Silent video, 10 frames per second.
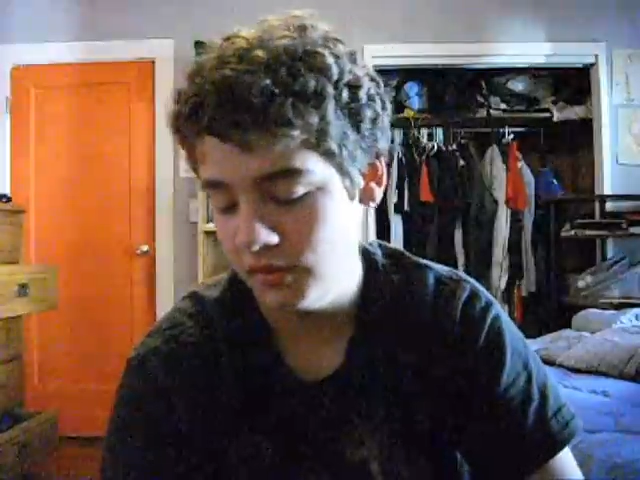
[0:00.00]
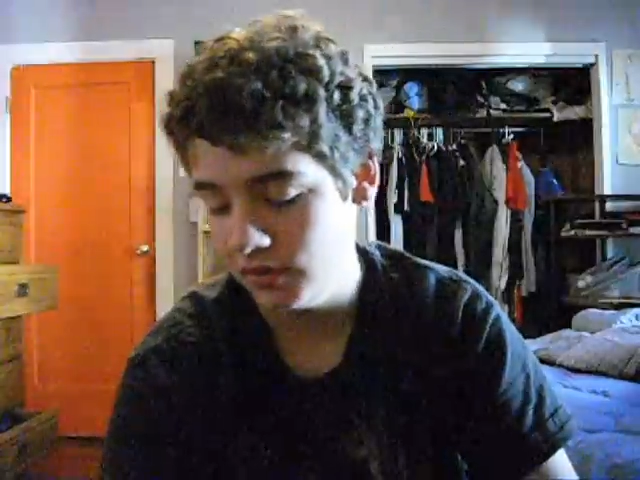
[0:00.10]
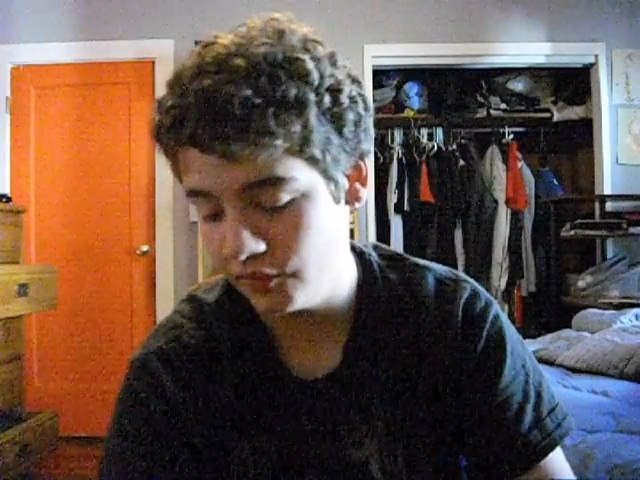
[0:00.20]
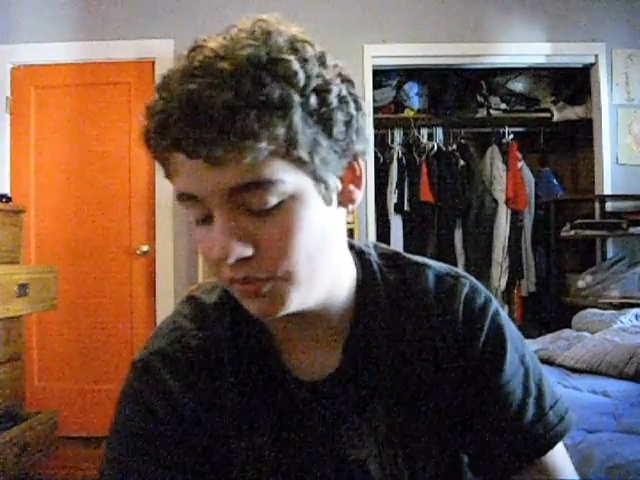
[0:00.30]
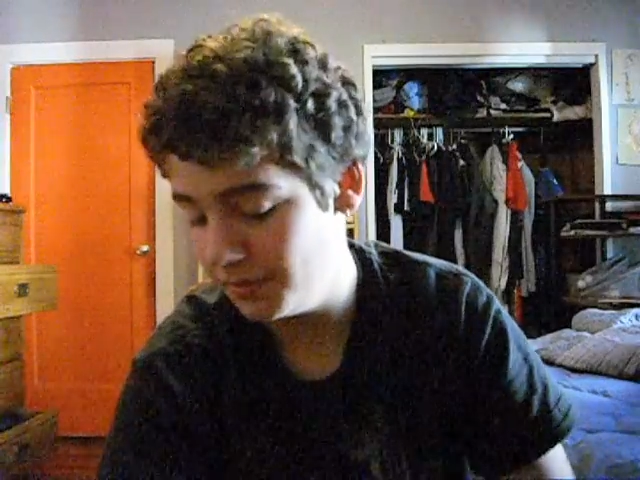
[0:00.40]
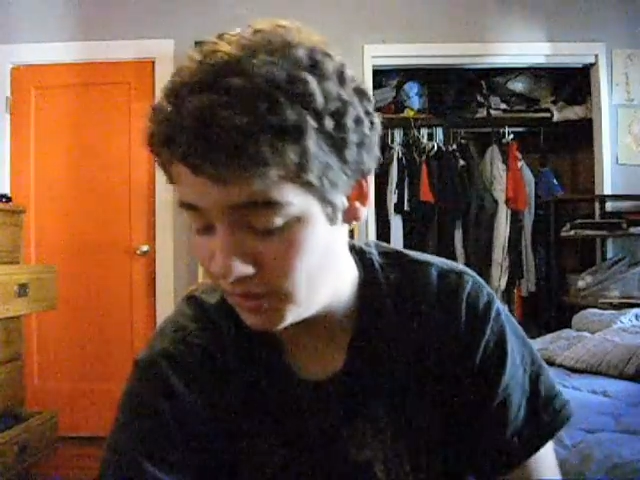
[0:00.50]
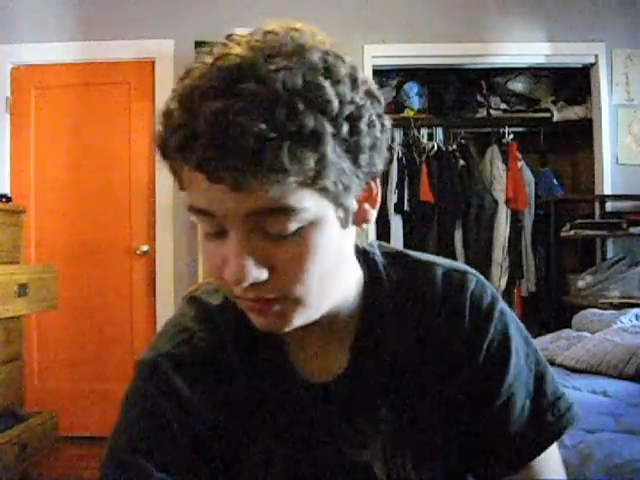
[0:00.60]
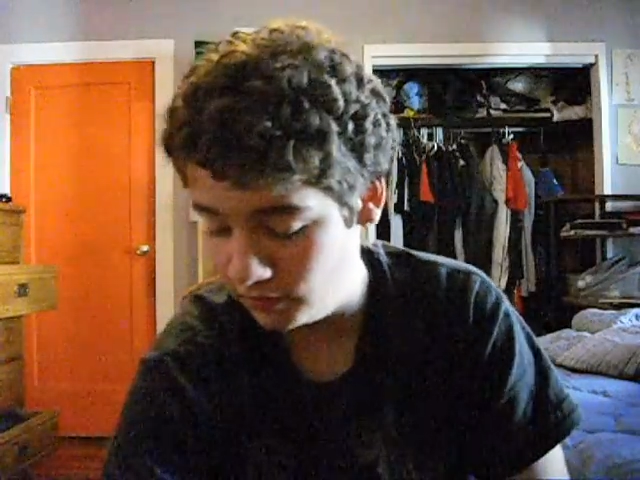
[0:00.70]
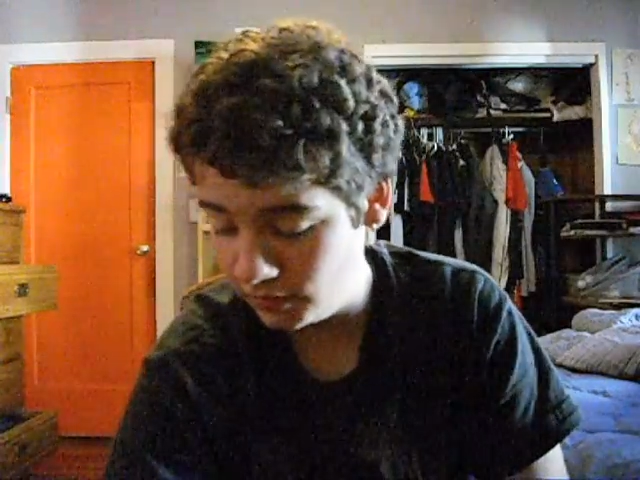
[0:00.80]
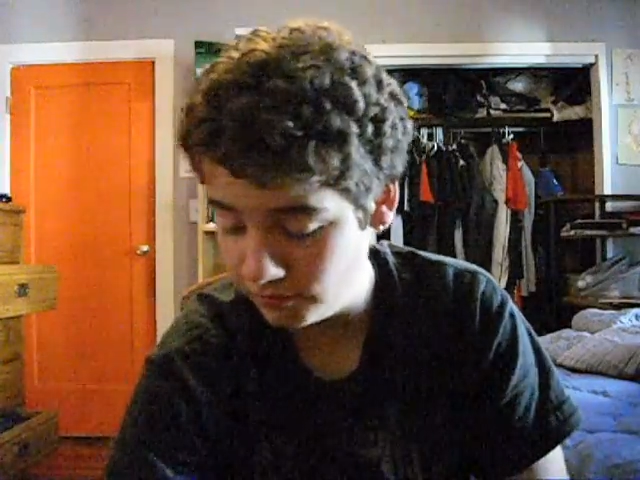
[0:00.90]
not
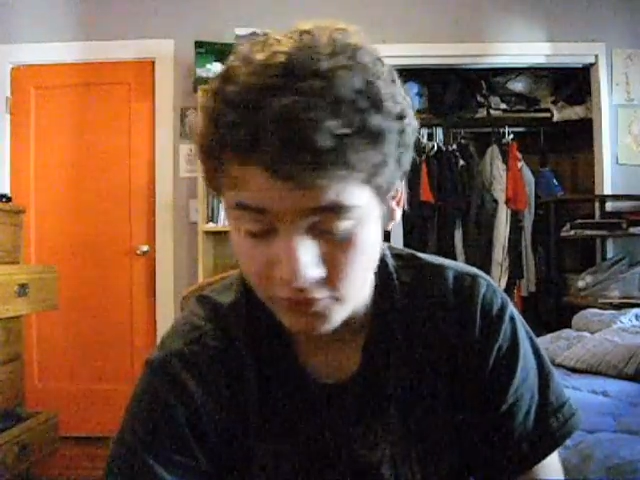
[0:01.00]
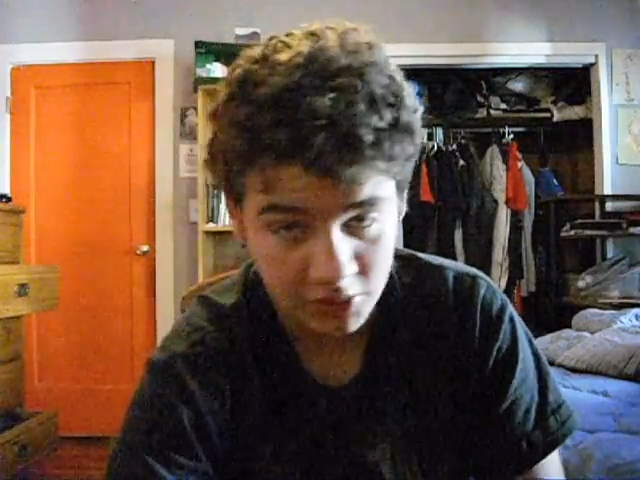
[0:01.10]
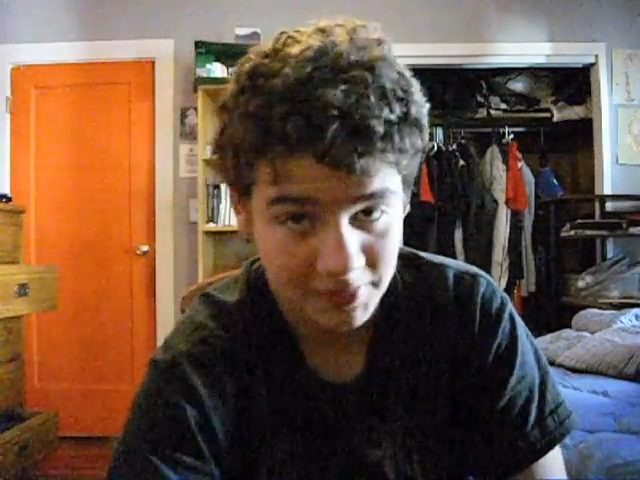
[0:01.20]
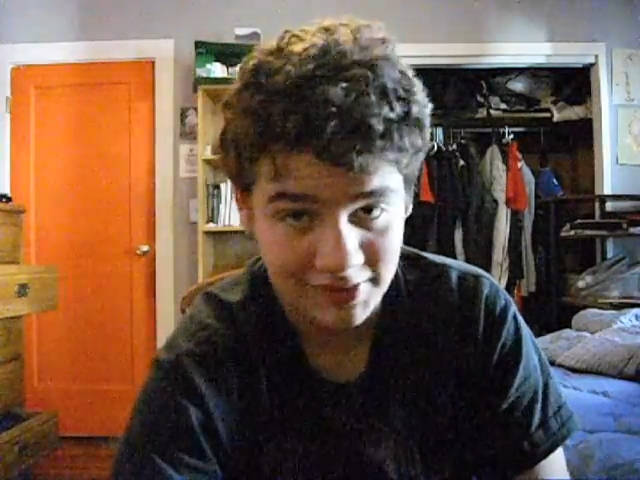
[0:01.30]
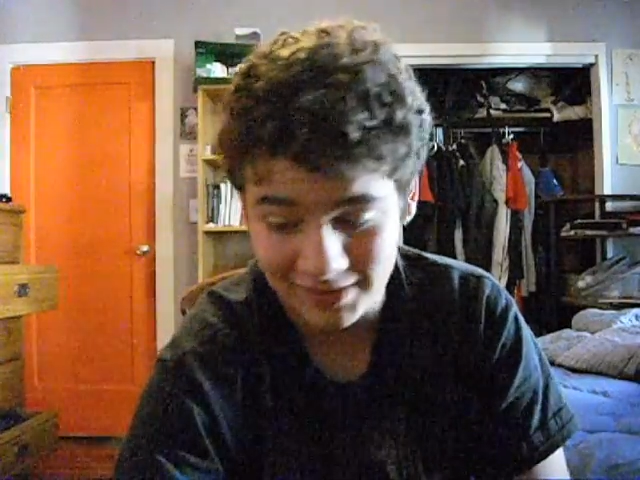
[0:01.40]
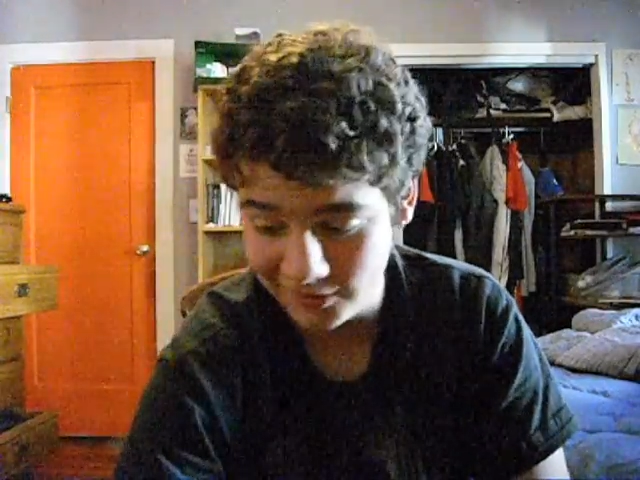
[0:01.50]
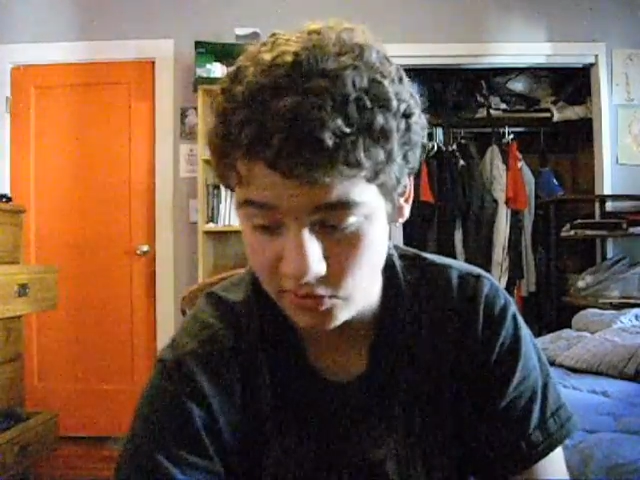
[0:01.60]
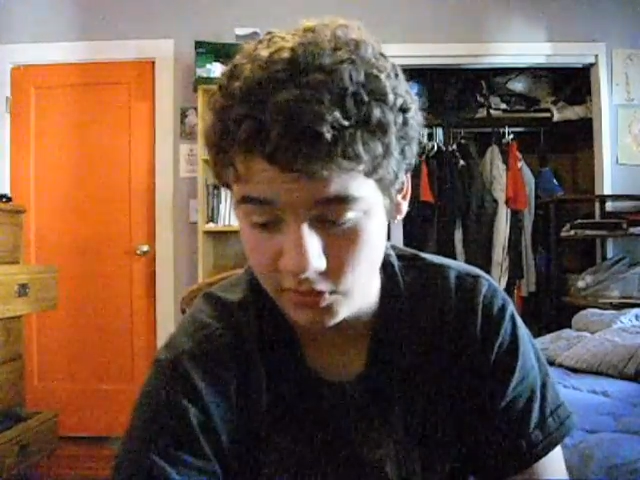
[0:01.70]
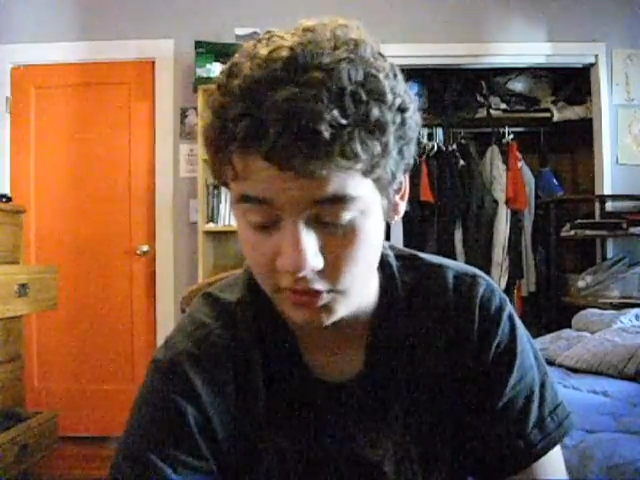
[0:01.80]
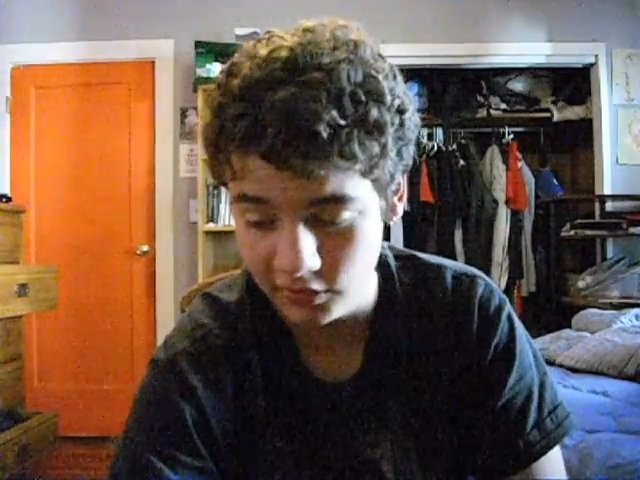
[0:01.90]
very many knots you
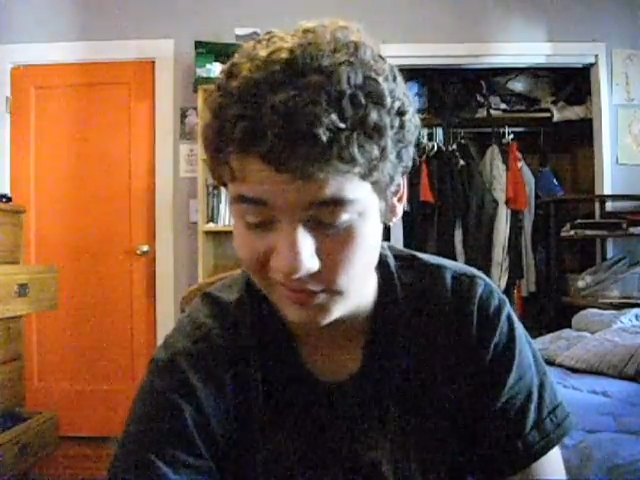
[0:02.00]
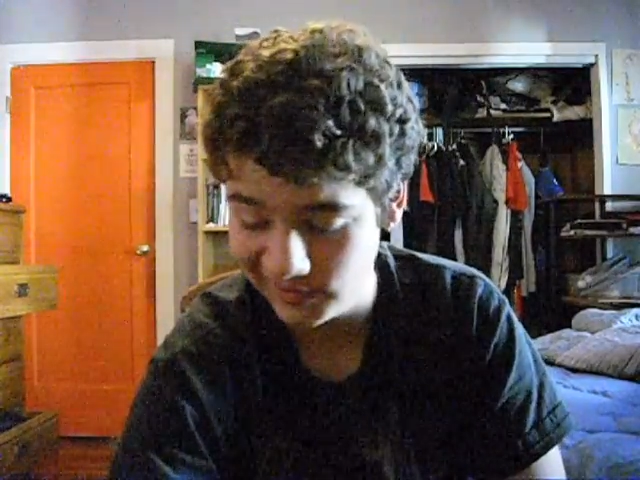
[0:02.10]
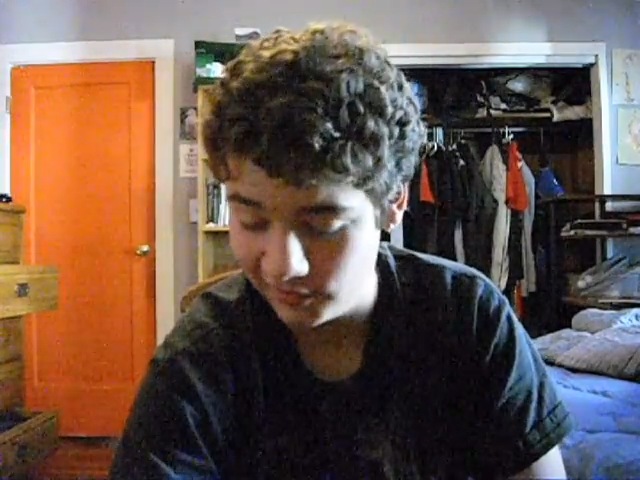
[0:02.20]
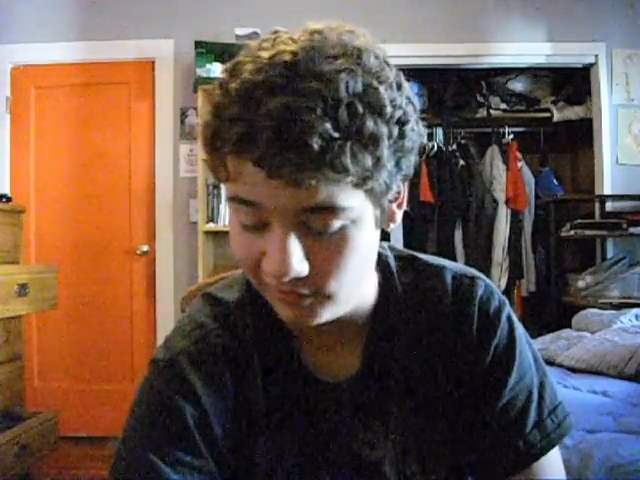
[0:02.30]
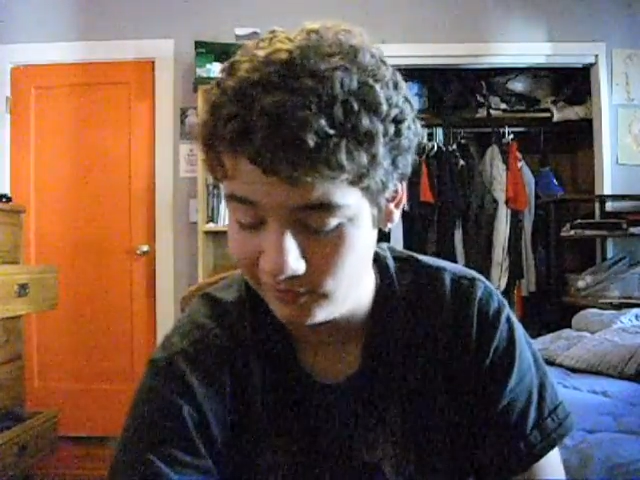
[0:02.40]
can untie.